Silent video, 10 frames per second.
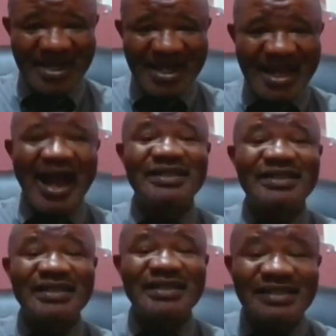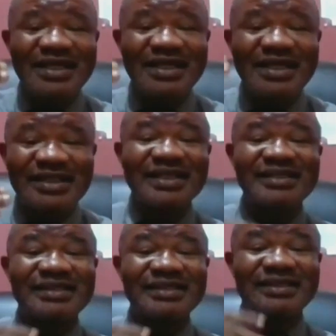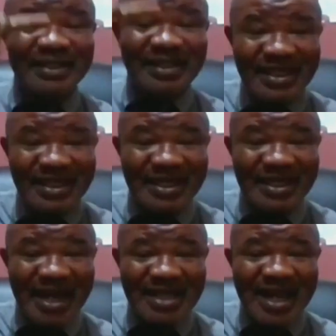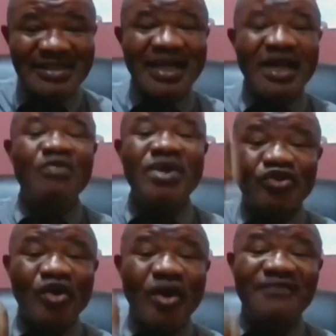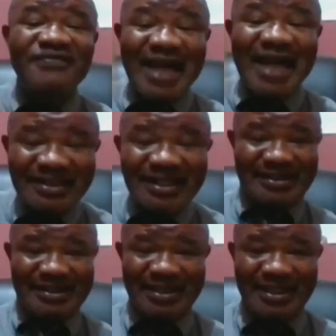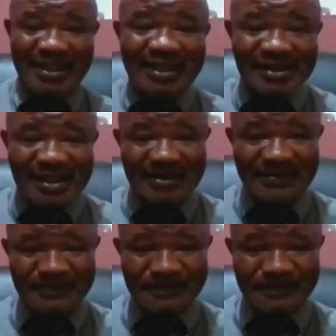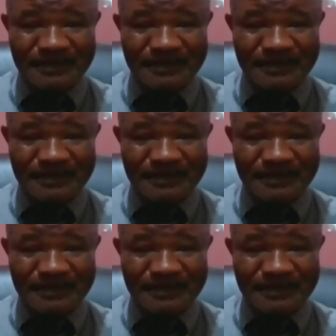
Mm-hmm. And as the incidence is increasing in cancers, we also have the death rate increasing.